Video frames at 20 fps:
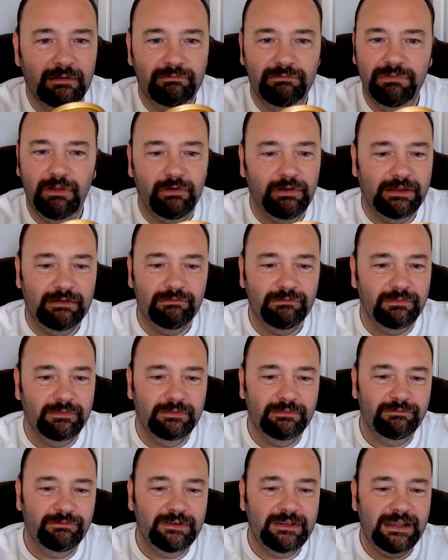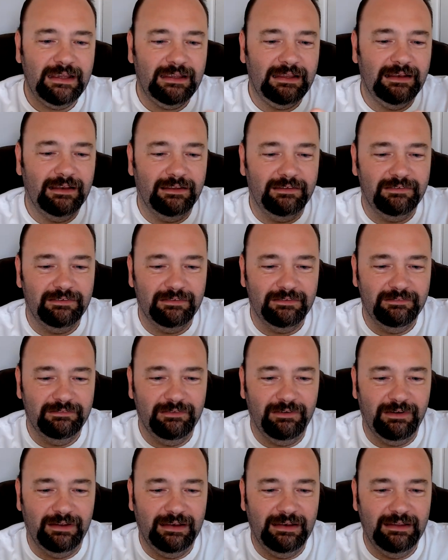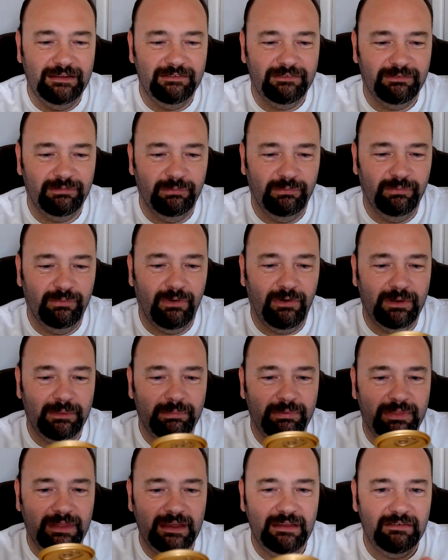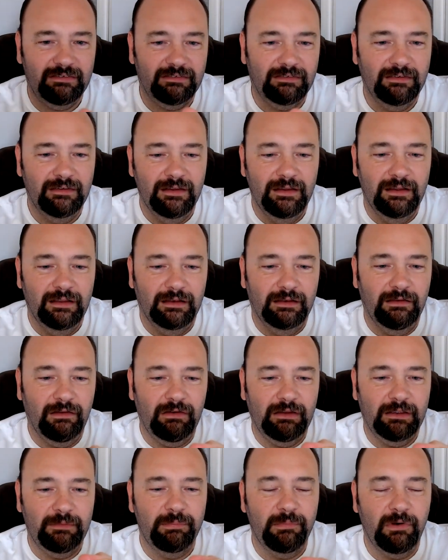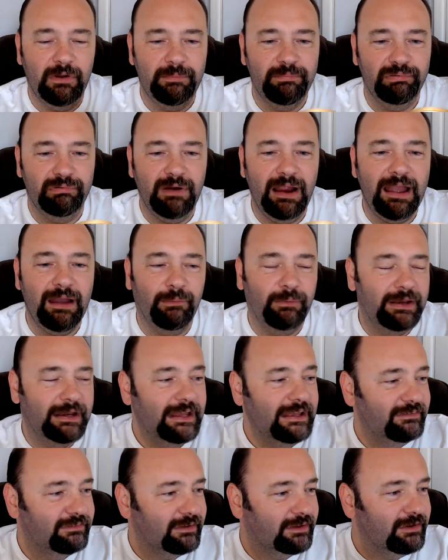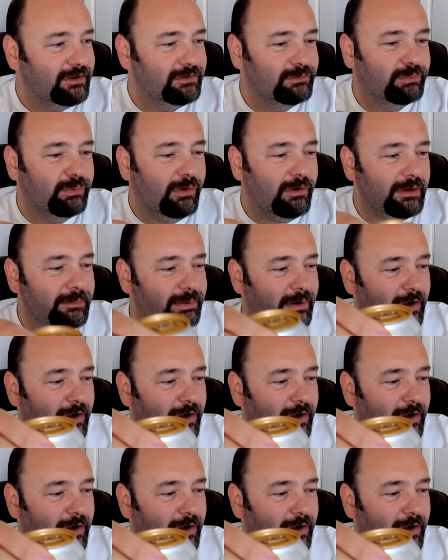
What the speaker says: Like, ridiculous. Right, let's wipe this. Like my brow, it needs a good wipe